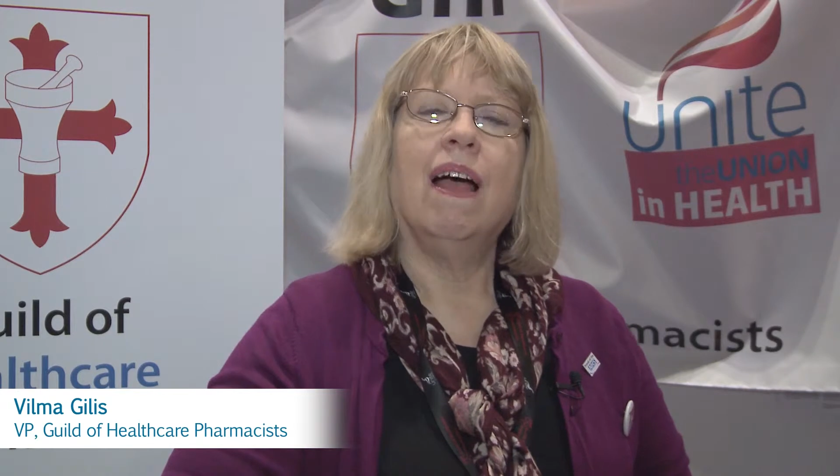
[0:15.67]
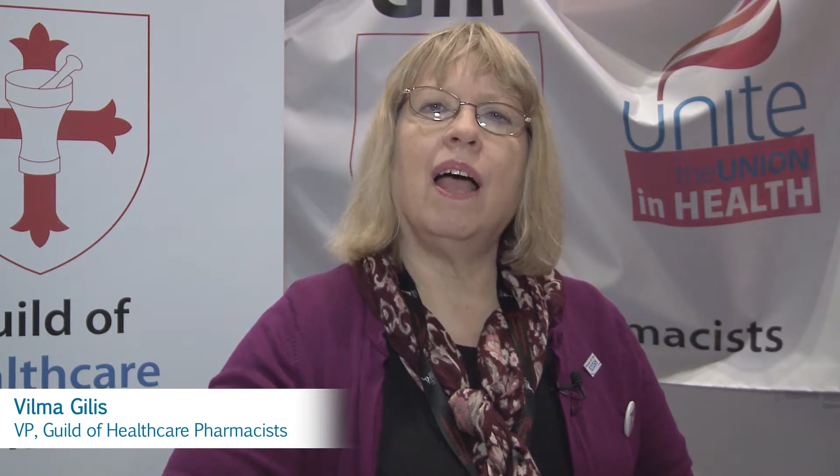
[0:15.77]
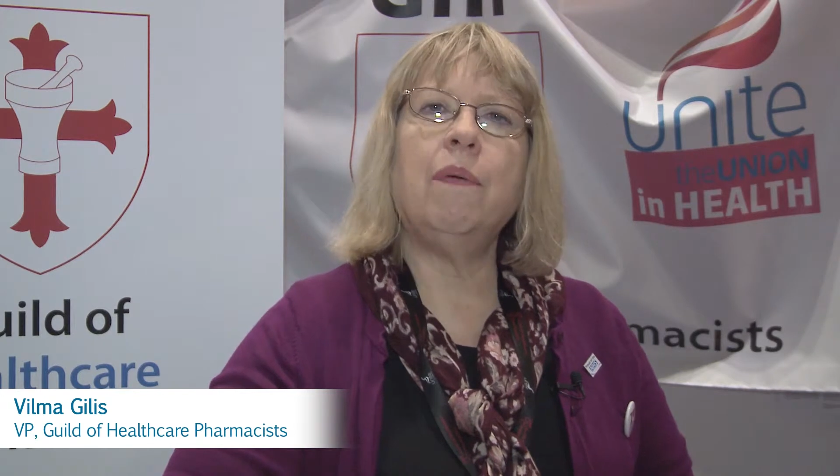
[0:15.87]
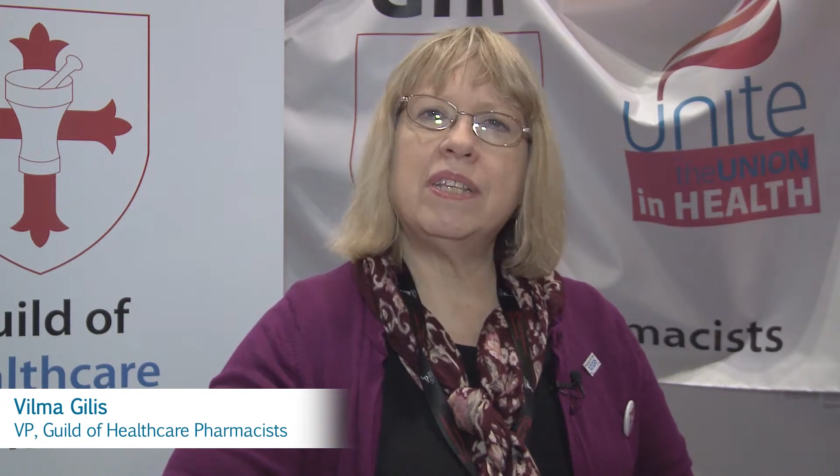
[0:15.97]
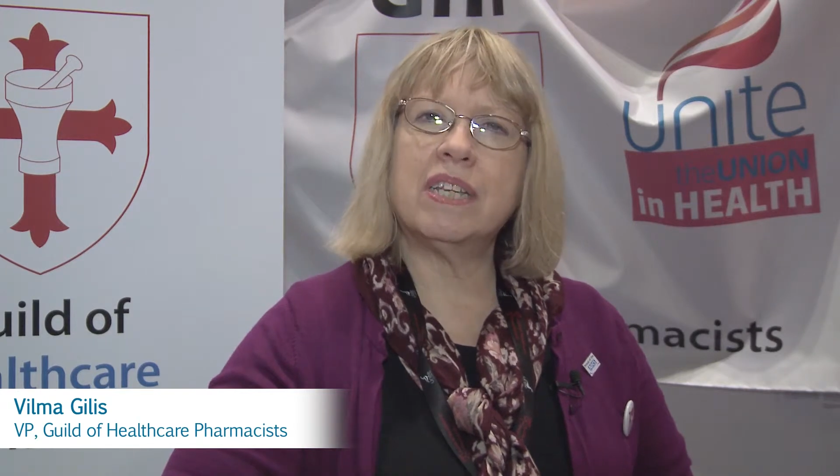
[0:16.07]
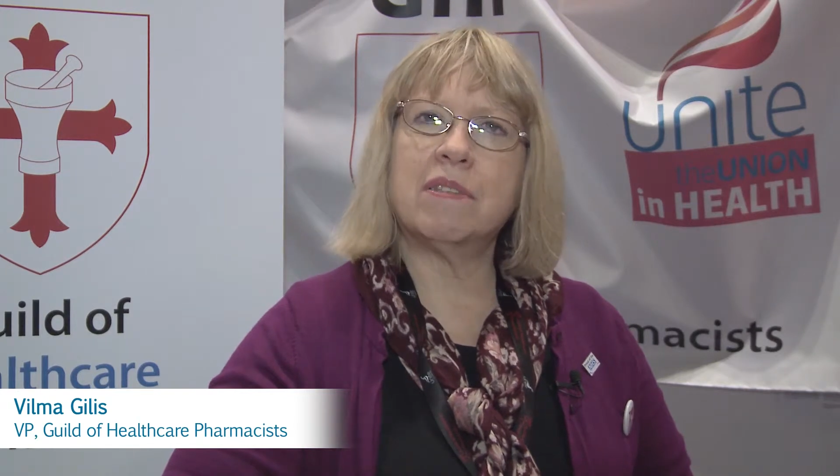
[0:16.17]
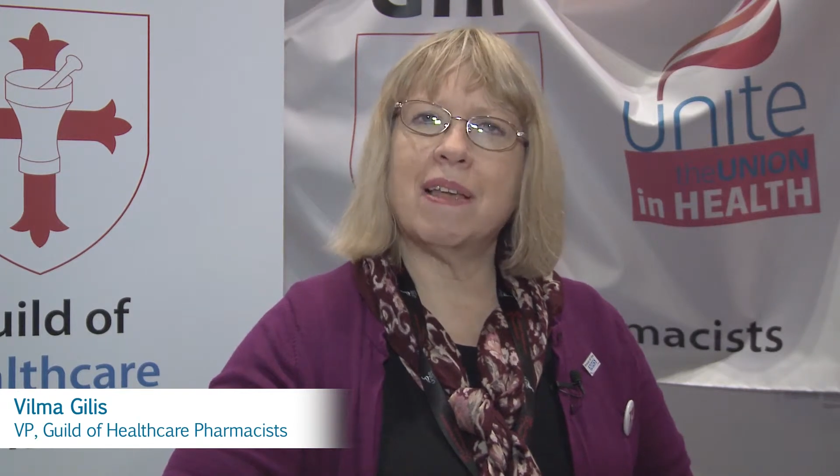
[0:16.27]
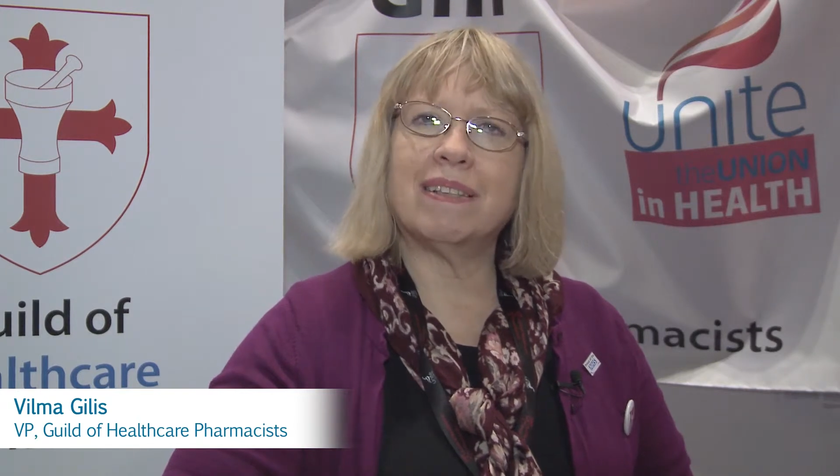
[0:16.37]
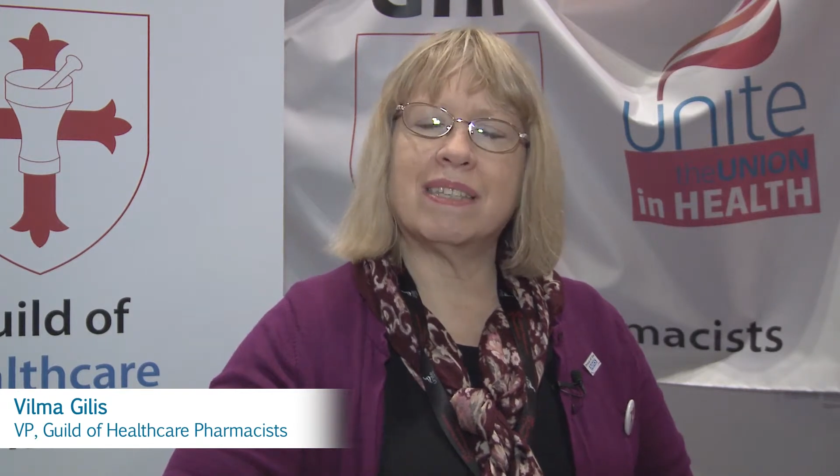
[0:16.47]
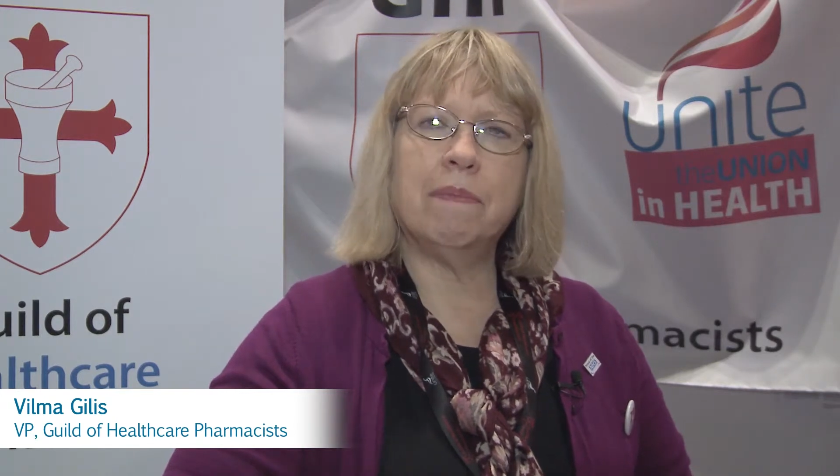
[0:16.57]
I would
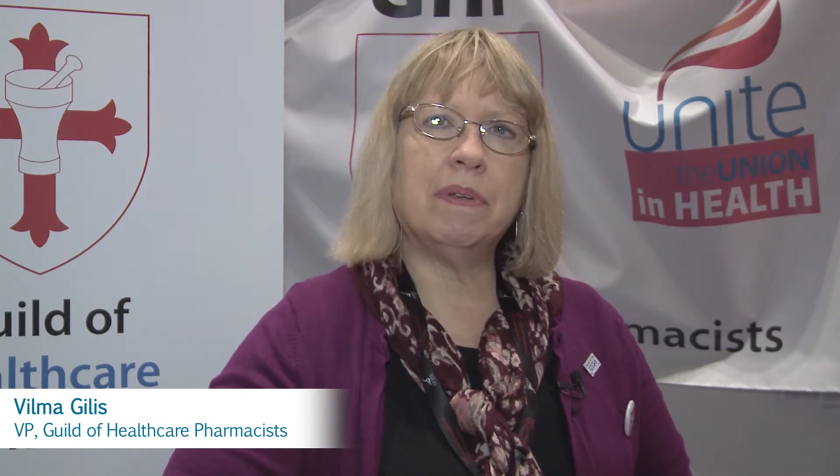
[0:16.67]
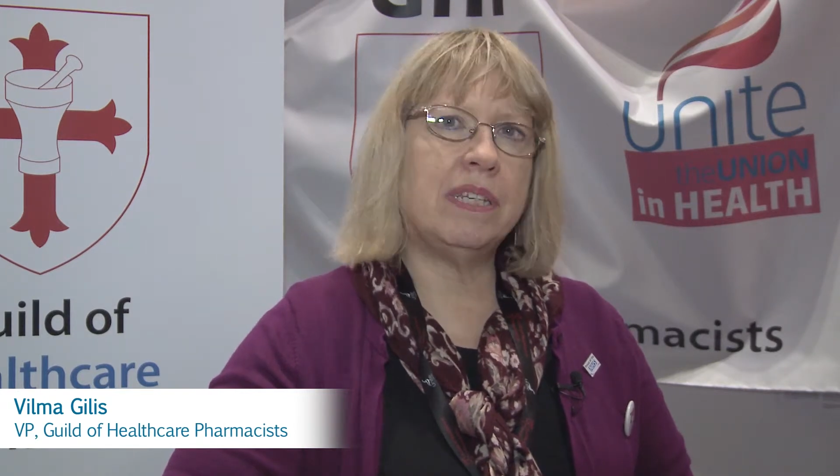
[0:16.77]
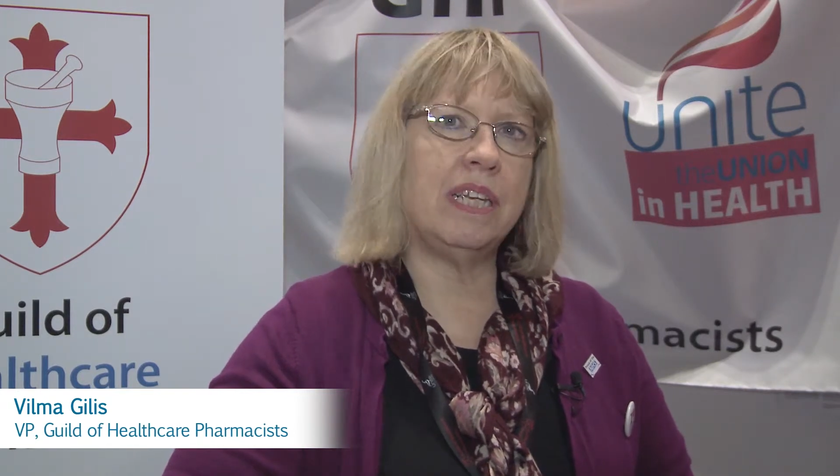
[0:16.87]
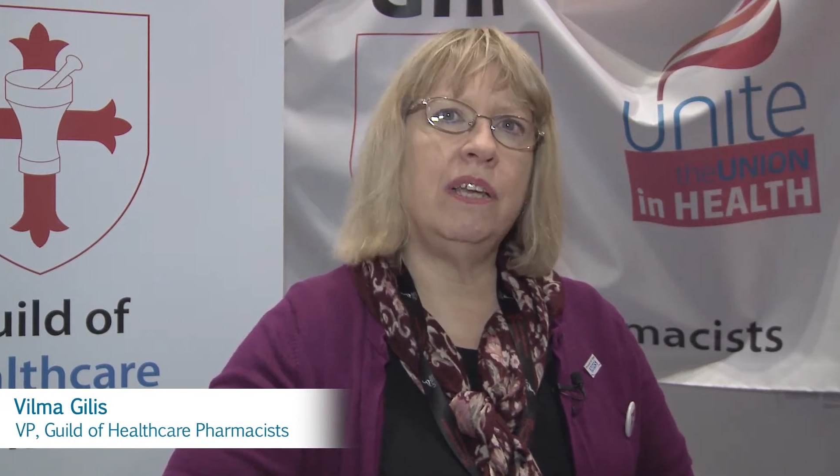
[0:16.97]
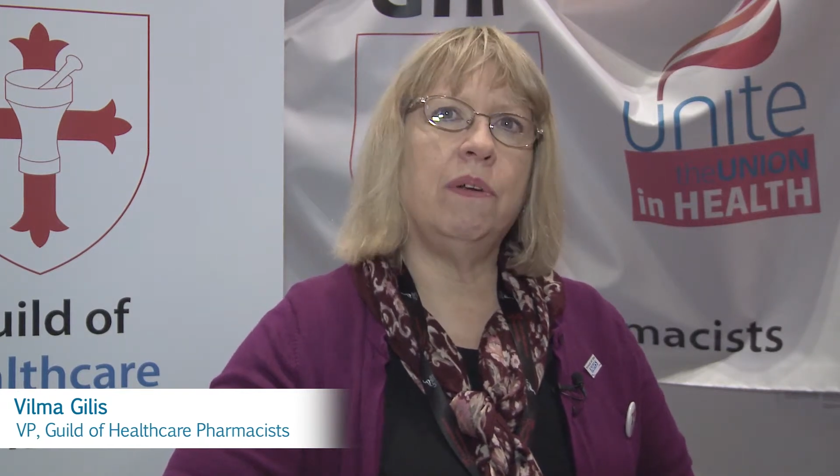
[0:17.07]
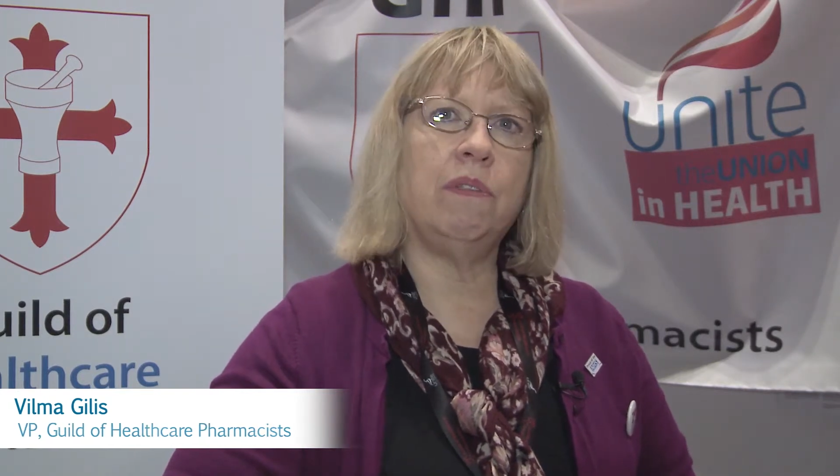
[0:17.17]
expect somebody who